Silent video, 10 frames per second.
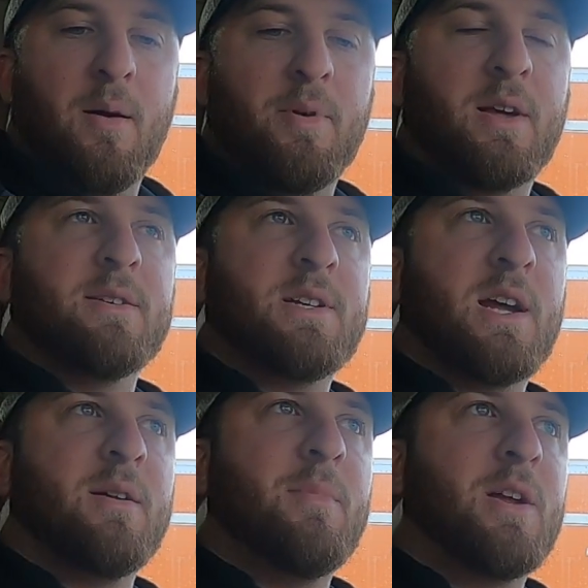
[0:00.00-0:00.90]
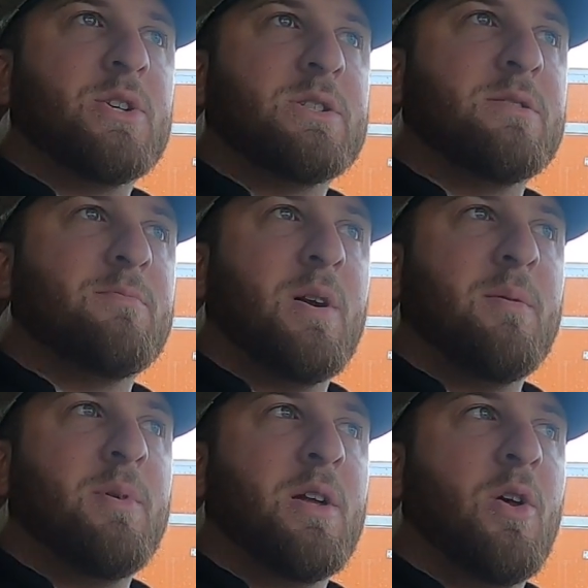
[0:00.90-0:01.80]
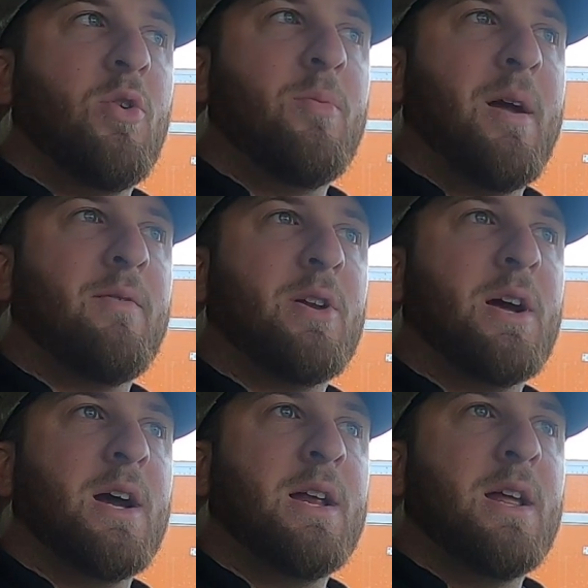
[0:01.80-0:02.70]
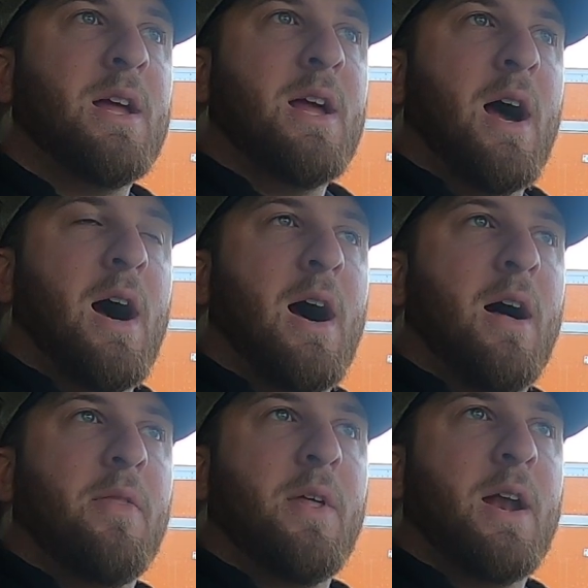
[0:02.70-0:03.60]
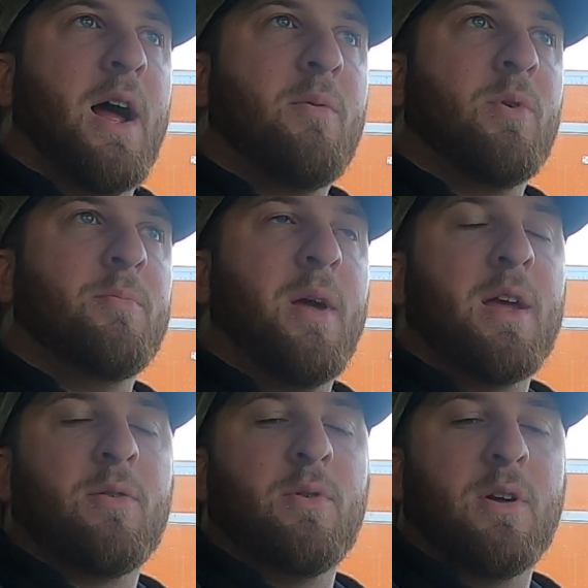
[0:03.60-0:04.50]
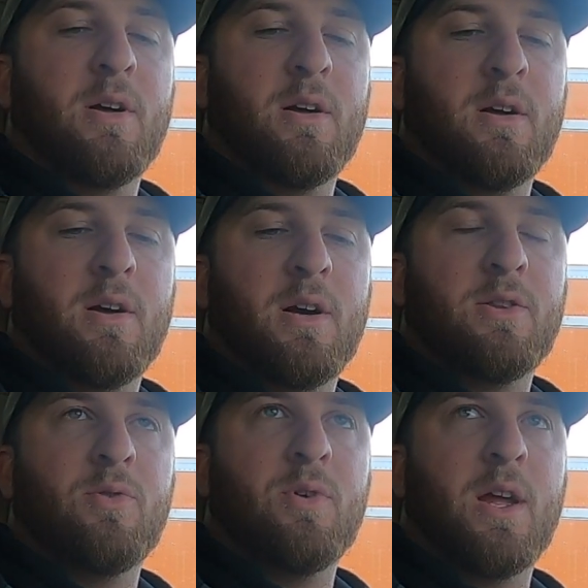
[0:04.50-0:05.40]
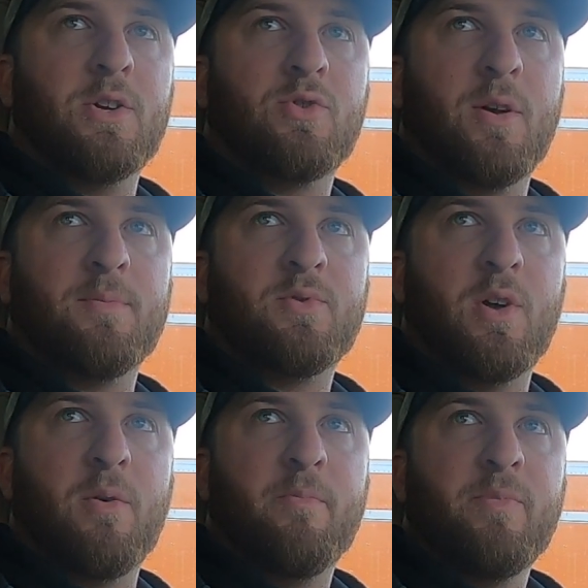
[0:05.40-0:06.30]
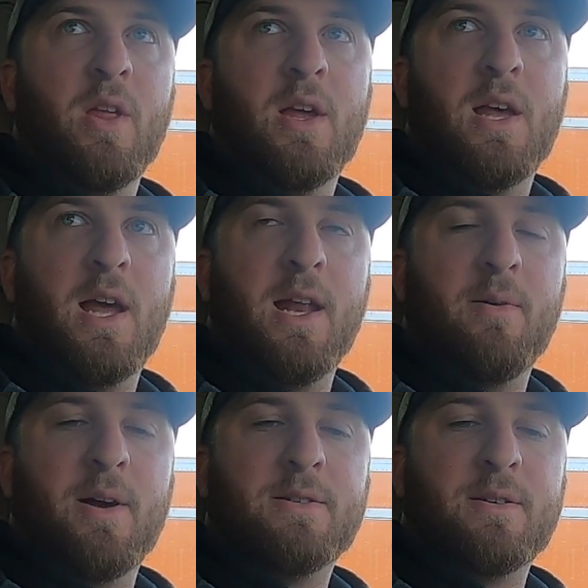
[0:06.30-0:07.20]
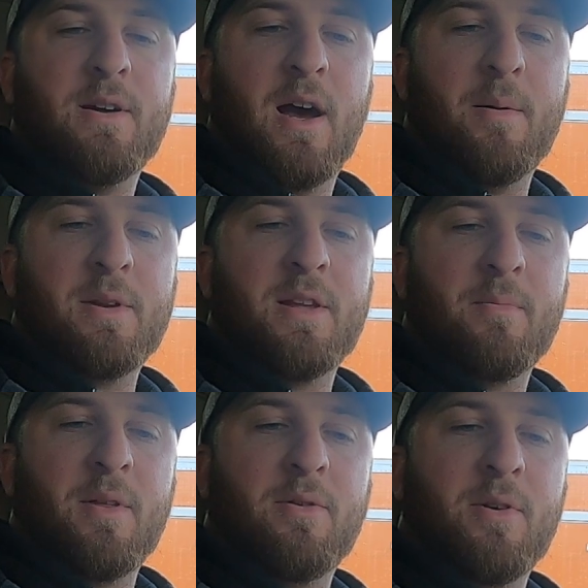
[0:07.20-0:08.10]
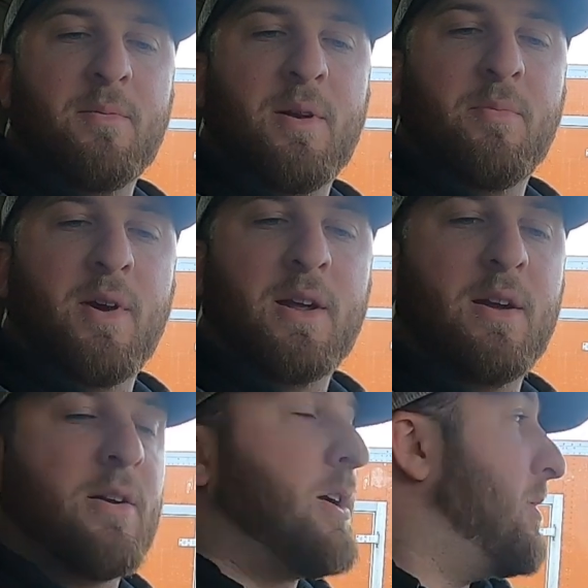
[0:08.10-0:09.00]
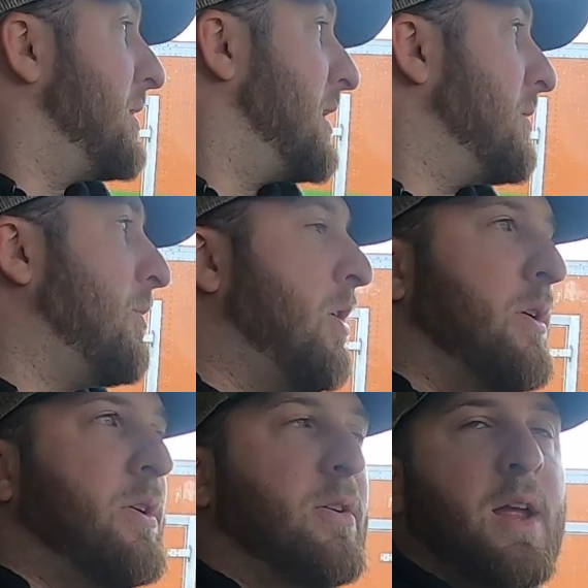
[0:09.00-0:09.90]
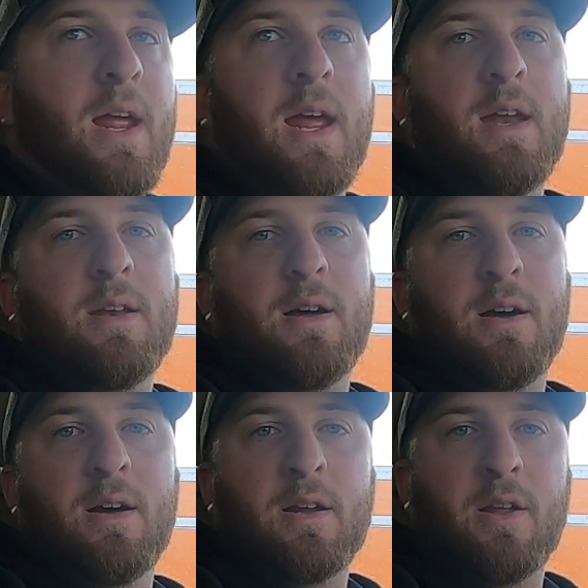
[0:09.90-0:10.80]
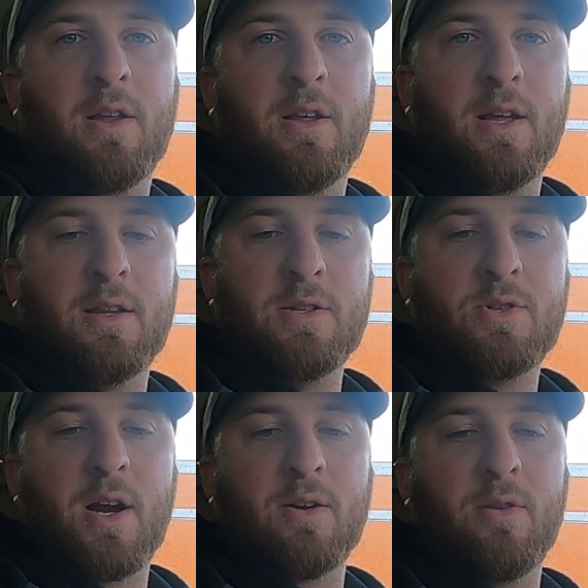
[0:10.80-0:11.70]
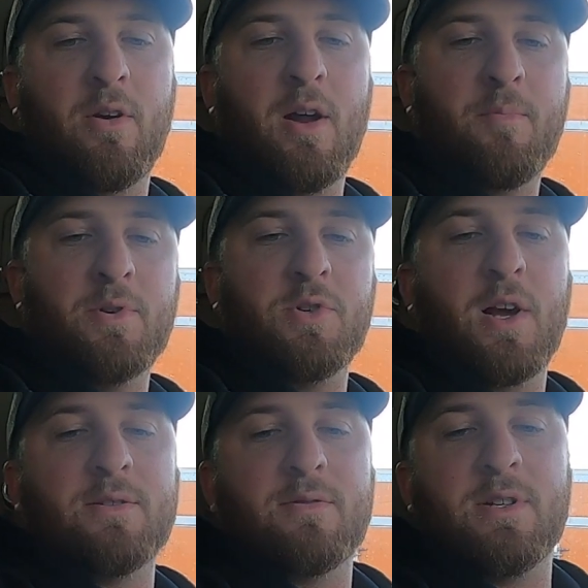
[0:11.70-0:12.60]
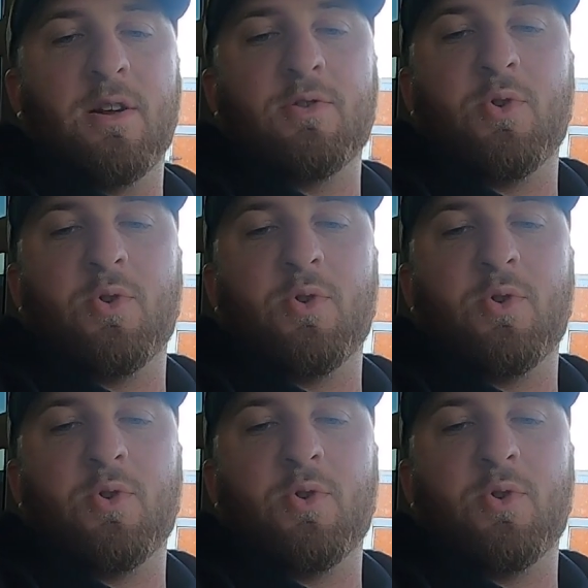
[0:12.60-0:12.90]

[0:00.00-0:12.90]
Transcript: because I can make just as money being home every night than I would make on a 2-day trip. So anyways, I'm gonna take my 30-minute break here, go and get a water, and get this tractor loaded up, which you guys will see here